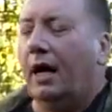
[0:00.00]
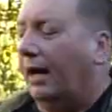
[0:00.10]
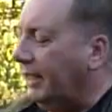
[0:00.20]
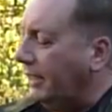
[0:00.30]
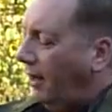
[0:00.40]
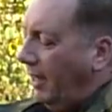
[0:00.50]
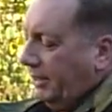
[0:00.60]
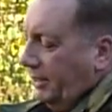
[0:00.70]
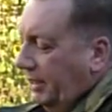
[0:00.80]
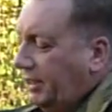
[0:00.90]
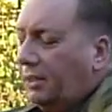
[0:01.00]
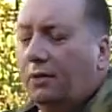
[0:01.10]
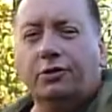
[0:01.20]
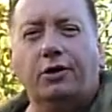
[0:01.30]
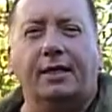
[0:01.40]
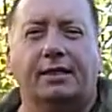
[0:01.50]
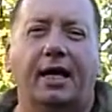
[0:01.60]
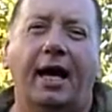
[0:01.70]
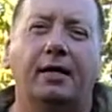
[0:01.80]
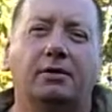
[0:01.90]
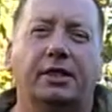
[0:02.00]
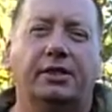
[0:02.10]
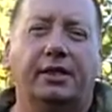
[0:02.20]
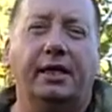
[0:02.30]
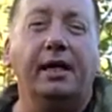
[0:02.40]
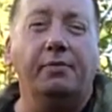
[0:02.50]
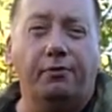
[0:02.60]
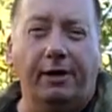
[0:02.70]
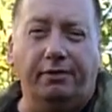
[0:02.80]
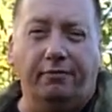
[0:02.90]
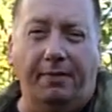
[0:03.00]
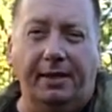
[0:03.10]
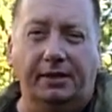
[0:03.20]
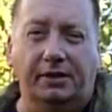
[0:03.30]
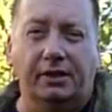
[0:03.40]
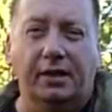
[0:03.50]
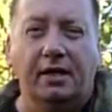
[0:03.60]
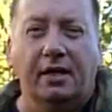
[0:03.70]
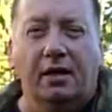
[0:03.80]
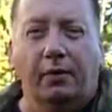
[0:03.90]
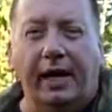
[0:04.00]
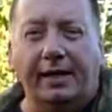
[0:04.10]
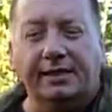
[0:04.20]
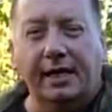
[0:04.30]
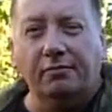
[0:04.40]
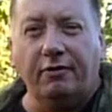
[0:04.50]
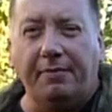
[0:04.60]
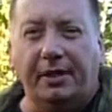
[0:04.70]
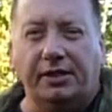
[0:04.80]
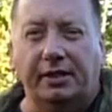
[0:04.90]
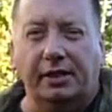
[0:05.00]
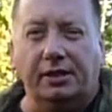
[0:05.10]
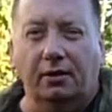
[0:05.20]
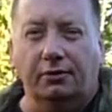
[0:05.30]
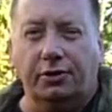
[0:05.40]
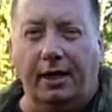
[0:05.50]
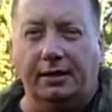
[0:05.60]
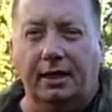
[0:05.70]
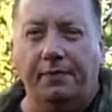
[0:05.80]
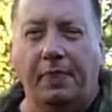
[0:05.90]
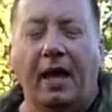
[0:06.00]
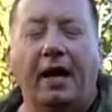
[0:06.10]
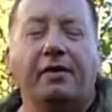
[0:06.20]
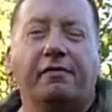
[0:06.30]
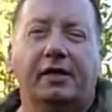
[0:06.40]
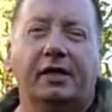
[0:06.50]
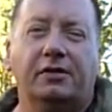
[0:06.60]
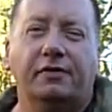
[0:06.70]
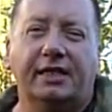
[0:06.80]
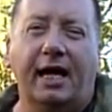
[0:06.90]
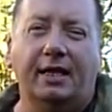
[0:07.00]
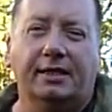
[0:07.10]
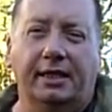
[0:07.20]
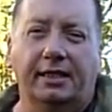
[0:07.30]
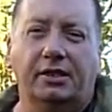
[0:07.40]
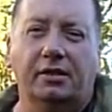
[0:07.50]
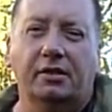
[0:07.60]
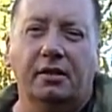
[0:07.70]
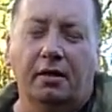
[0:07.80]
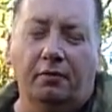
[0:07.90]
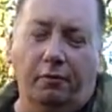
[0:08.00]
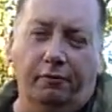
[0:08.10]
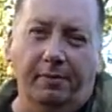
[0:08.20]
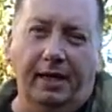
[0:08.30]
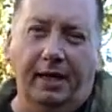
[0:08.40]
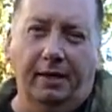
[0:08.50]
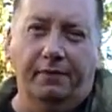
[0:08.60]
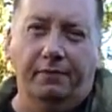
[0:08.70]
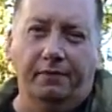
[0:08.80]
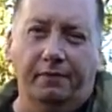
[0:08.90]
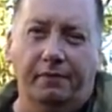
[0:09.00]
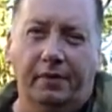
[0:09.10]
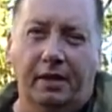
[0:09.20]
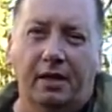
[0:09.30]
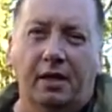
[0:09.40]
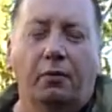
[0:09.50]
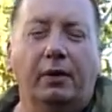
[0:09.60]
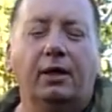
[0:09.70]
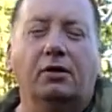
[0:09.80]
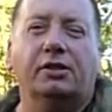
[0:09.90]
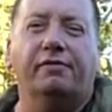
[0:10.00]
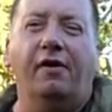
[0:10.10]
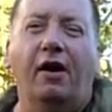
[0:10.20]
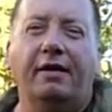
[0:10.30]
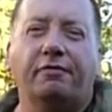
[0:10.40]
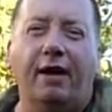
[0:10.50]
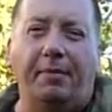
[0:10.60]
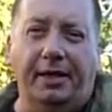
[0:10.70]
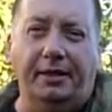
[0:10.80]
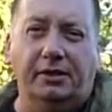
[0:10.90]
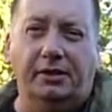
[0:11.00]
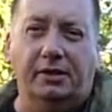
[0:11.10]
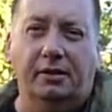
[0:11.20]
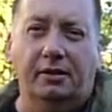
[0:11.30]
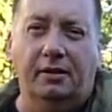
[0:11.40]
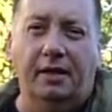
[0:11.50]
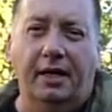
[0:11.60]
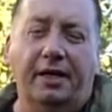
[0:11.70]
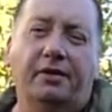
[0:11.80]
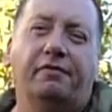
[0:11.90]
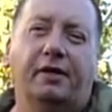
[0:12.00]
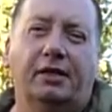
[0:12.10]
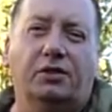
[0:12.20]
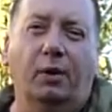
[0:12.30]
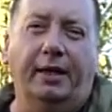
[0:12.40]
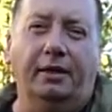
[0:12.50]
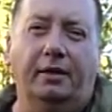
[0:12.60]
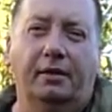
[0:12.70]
Okay guys, this long tractor houses the inbred rabbits. We had 10 rabbits in this long tractor, and the first fatalities were from here. We lost 5 rabbits in the first week.